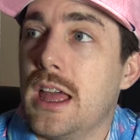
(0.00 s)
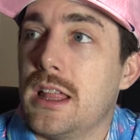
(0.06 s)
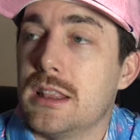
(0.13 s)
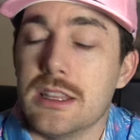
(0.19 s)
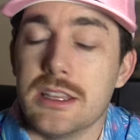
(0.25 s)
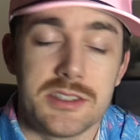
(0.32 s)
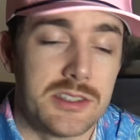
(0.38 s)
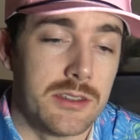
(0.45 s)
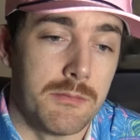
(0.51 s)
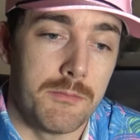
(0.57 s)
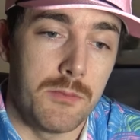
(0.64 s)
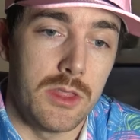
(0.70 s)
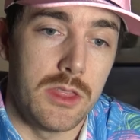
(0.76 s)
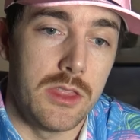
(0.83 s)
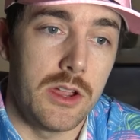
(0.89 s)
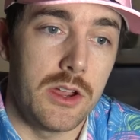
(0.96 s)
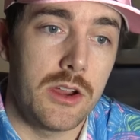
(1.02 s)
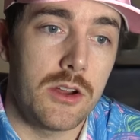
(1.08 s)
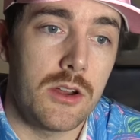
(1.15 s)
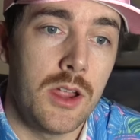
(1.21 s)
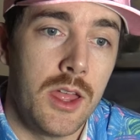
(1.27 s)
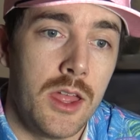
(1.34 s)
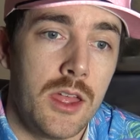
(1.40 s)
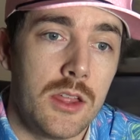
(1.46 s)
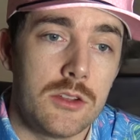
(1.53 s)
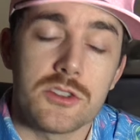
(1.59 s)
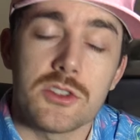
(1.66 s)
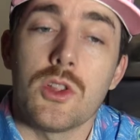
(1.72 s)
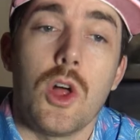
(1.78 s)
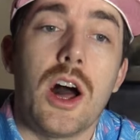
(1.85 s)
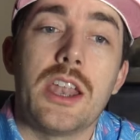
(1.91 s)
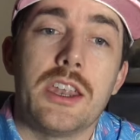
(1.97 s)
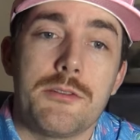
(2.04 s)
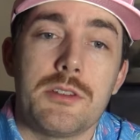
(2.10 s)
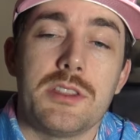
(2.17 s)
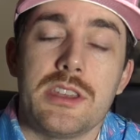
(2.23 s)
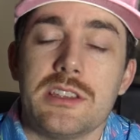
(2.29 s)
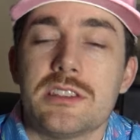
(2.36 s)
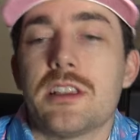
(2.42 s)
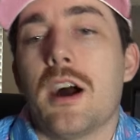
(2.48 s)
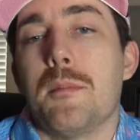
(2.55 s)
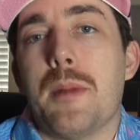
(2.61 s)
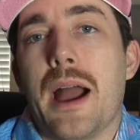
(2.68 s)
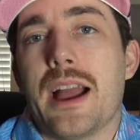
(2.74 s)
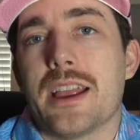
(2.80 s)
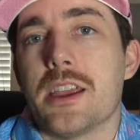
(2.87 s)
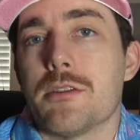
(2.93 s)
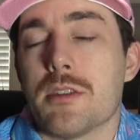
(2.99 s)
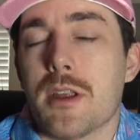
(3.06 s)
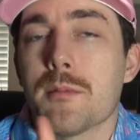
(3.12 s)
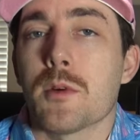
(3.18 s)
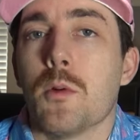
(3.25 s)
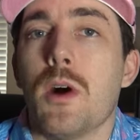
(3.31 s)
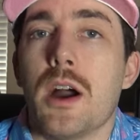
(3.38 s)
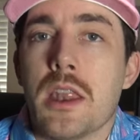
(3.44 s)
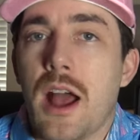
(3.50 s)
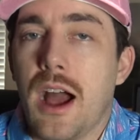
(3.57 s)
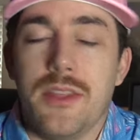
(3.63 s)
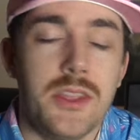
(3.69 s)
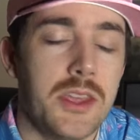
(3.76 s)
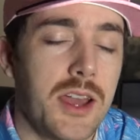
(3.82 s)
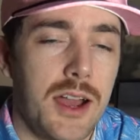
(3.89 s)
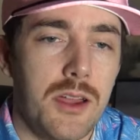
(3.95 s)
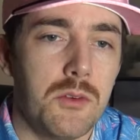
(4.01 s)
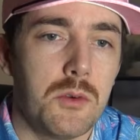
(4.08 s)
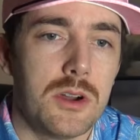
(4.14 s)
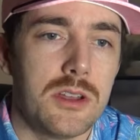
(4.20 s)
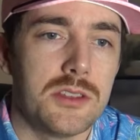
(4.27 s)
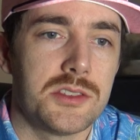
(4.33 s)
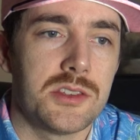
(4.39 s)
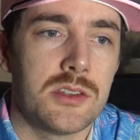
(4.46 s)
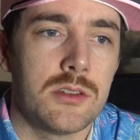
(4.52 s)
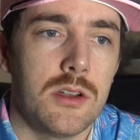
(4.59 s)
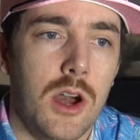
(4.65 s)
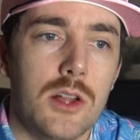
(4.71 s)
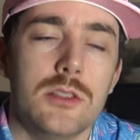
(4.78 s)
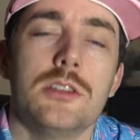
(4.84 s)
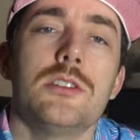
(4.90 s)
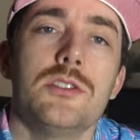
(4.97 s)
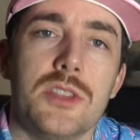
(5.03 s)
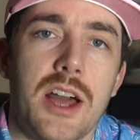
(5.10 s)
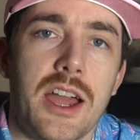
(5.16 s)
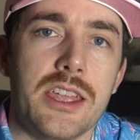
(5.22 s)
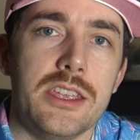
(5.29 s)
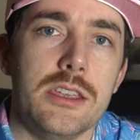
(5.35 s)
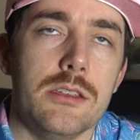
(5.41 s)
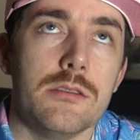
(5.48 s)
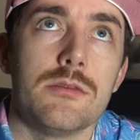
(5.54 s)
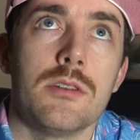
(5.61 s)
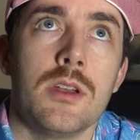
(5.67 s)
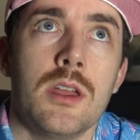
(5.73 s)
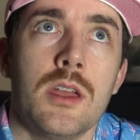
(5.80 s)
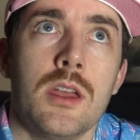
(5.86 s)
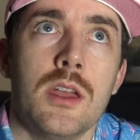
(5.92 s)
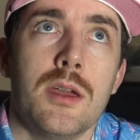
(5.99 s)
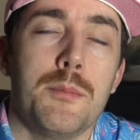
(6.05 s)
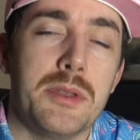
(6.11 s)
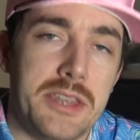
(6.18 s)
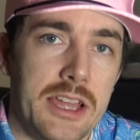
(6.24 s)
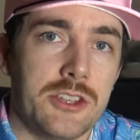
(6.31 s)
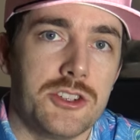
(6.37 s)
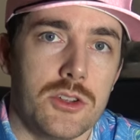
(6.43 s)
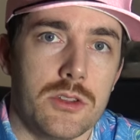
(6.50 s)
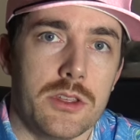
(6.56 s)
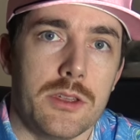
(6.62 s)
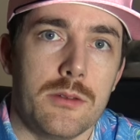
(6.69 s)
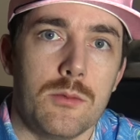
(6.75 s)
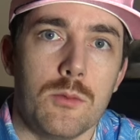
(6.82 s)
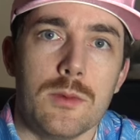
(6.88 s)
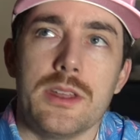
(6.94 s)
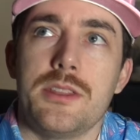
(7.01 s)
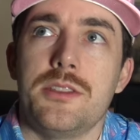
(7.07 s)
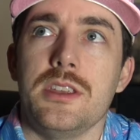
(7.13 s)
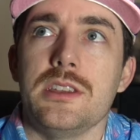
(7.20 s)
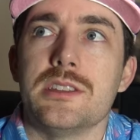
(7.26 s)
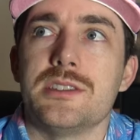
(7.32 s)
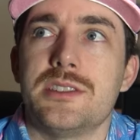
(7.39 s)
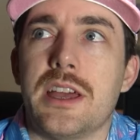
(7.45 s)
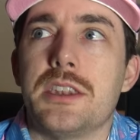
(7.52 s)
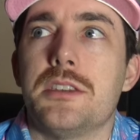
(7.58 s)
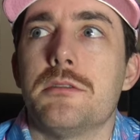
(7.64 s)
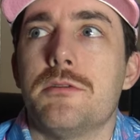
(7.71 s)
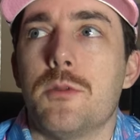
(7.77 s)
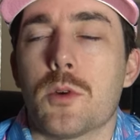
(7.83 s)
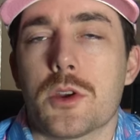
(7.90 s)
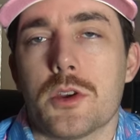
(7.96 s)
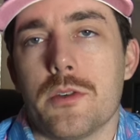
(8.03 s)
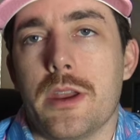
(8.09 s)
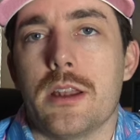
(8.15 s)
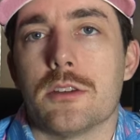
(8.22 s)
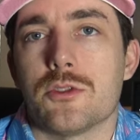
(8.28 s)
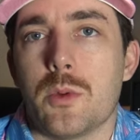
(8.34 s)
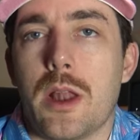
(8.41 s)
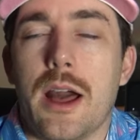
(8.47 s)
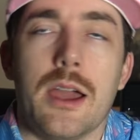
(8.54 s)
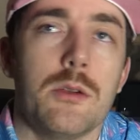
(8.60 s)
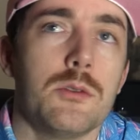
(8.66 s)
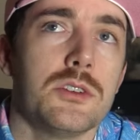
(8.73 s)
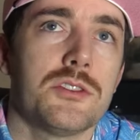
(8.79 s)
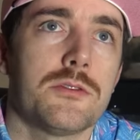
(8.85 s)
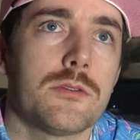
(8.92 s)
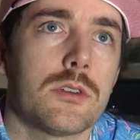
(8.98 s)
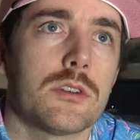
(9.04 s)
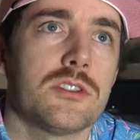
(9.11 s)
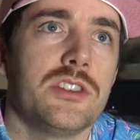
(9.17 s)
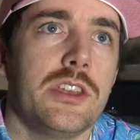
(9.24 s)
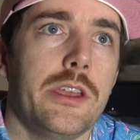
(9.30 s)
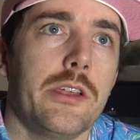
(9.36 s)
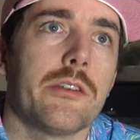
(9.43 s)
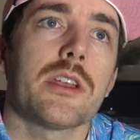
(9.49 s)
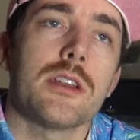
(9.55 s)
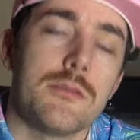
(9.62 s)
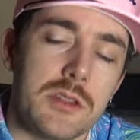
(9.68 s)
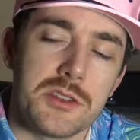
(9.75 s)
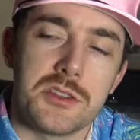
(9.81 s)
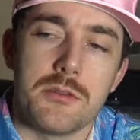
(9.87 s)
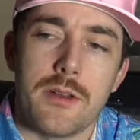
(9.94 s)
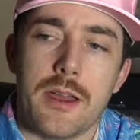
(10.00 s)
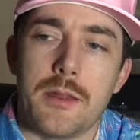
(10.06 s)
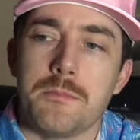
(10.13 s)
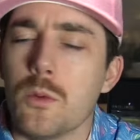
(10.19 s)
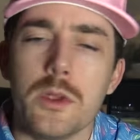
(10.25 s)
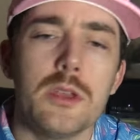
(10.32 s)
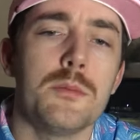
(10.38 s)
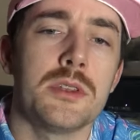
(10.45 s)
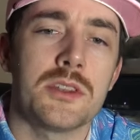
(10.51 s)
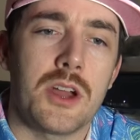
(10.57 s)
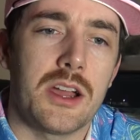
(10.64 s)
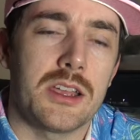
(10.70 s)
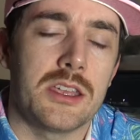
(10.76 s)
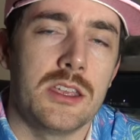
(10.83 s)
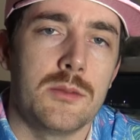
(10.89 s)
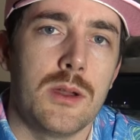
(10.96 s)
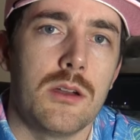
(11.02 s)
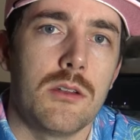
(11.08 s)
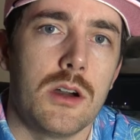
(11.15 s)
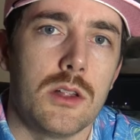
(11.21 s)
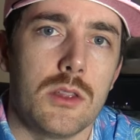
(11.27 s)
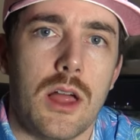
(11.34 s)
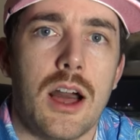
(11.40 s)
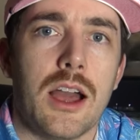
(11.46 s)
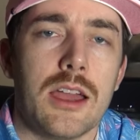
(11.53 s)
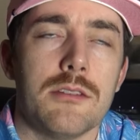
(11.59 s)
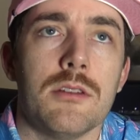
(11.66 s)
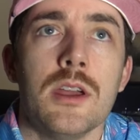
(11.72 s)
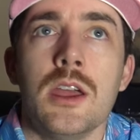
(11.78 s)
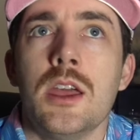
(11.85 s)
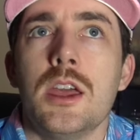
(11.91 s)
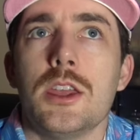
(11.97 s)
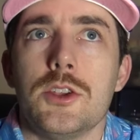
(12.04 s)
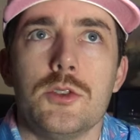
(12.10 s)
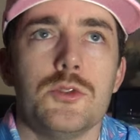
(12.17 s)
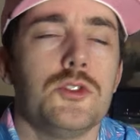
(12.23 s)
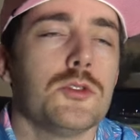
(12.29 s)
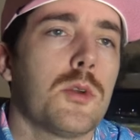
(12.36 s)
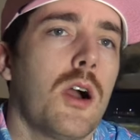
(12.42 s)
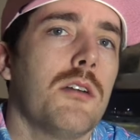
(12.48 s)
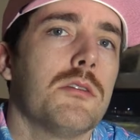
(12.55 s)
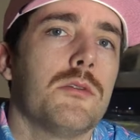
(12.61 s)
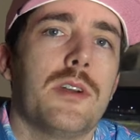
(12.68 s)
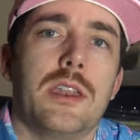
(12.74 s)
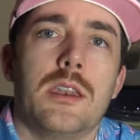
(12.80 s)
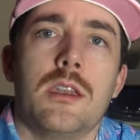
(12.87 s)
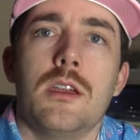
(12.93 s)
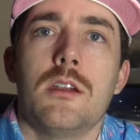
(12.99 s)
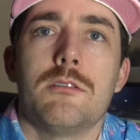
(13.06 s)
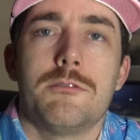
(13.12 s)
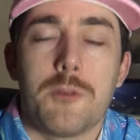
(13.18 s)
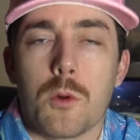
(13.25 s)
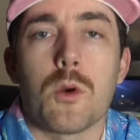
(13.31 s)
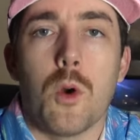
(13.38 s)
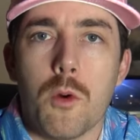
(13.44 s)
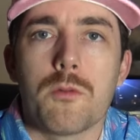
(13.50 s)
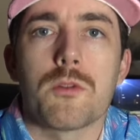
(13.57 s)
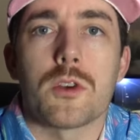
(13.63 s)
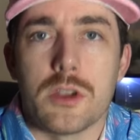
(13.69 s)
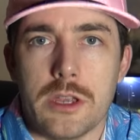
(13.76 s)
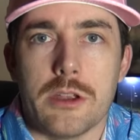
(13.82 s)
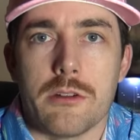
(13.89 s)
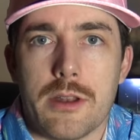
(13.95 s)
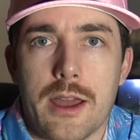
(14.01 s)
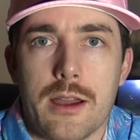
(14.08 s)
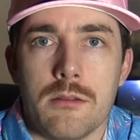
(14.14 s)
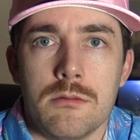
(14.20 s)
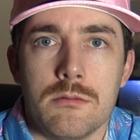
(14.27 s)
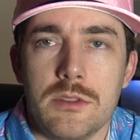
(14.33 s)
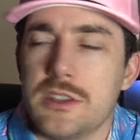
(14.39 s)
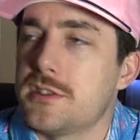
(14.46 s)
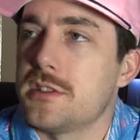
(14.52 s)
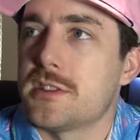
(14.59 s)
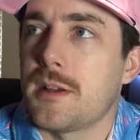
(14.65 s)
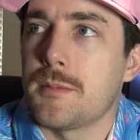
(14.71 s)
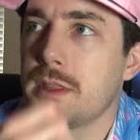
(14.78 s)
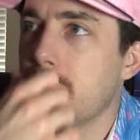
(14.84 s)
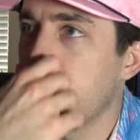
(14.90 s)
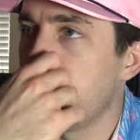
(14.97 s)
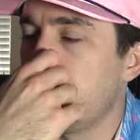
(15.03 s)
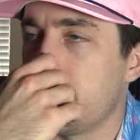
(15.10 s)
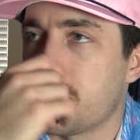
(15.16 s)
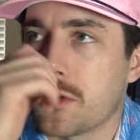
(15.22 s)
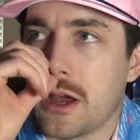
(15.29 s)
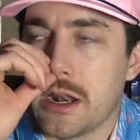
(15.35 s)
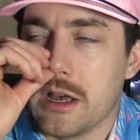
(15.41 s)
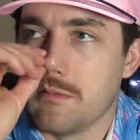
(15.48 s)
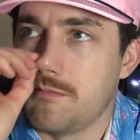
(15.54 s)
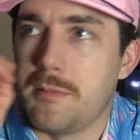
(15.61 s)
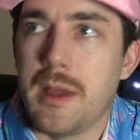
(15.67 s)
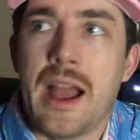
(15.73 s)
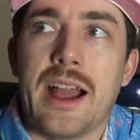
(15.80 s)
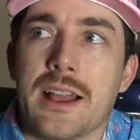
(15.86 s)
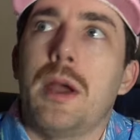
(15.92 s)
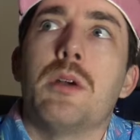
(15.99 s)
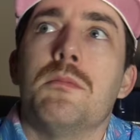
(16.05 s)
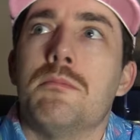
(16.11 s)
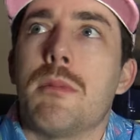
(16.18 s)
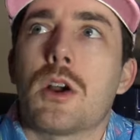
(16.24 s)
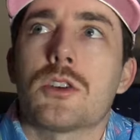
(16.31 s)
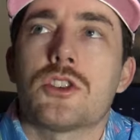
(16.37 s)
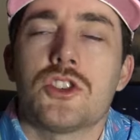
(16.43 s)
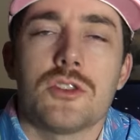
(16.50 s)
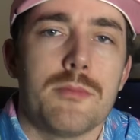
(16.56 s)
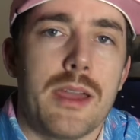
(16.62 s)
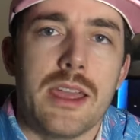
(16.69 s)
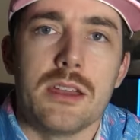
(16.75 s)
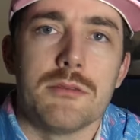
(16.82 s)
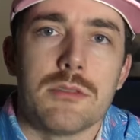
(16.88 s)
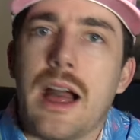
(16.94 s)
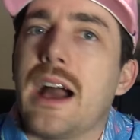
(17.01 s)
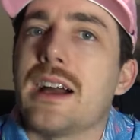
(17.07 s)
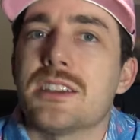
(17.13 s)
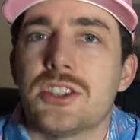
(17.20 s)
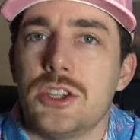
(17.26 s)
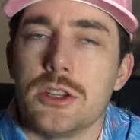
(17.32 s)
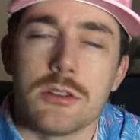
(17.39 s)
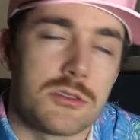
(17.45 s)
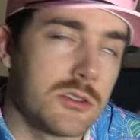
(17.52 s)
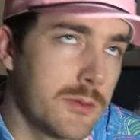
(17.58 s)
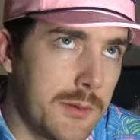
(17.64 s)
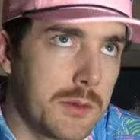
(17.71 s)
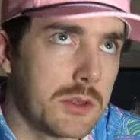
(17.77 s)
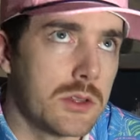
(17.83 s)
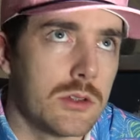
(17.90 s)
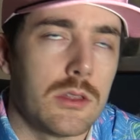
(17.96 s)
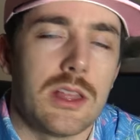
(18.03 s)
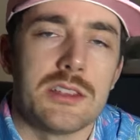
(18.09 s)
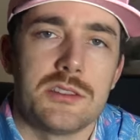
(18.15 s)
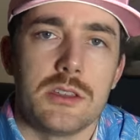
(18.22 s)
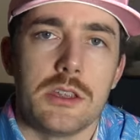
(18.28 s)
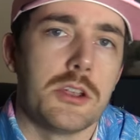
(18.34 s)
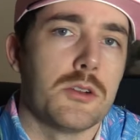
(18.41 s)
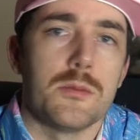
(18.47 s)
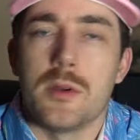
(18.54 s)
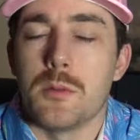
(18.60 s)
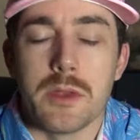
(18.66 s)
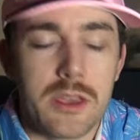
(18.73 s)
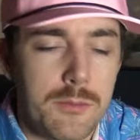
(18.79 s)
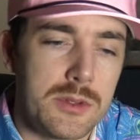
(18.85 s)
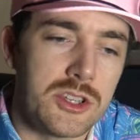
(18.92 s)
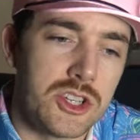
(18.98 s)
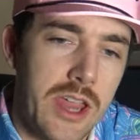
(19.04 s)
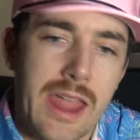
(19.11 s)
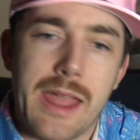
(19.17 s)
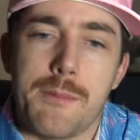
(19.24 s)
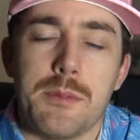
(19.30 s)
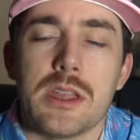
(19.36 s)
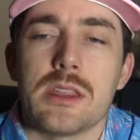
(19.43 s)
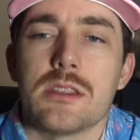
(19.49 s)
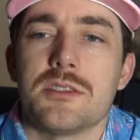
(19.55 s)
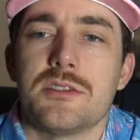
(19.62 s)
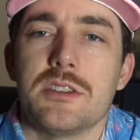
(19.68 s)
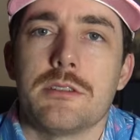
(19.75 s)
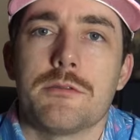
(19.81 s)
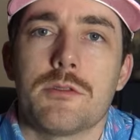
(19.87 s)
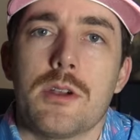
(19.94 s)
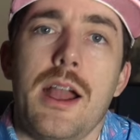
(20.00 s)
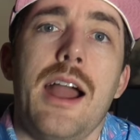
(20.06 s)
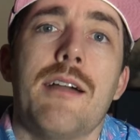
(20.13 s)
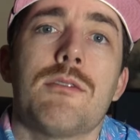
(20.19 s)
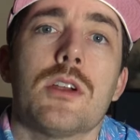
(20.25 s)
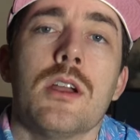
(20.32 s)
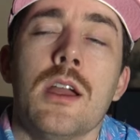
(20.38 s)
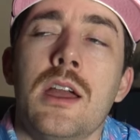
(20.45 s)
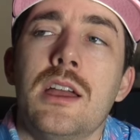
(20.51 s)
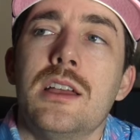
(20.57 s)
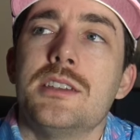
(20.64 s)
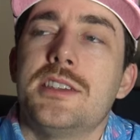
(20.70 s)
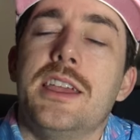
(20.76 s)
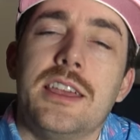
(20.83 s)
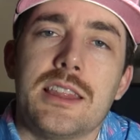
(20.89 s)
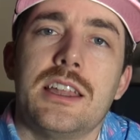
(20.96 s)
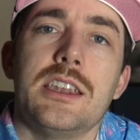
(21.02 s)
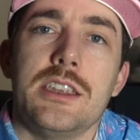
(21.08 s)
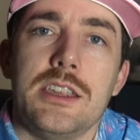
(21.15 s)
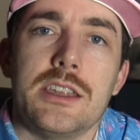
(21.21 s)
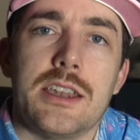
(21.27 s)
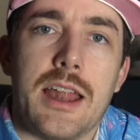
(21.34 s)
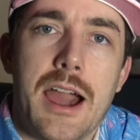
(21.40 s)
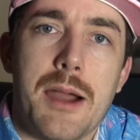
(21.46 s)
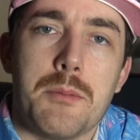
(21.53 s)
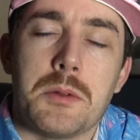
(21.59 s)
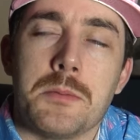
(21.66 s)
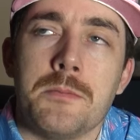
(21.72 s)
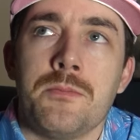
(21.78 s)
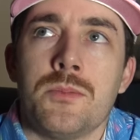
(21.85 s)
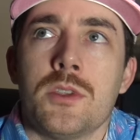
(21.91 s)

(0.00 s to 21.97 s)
Listen, there's a lot of different things to unpack here. Number one, I think I was a little naive potentially with the incentive for creators. When I was first hearing of this event, we had been talking about a live YouTube golf event for over a year now. This is something that we had brought up back out March or May of last year, so maybe a little less than a year, but we had been championing this thing forever, saying that it needed to happen.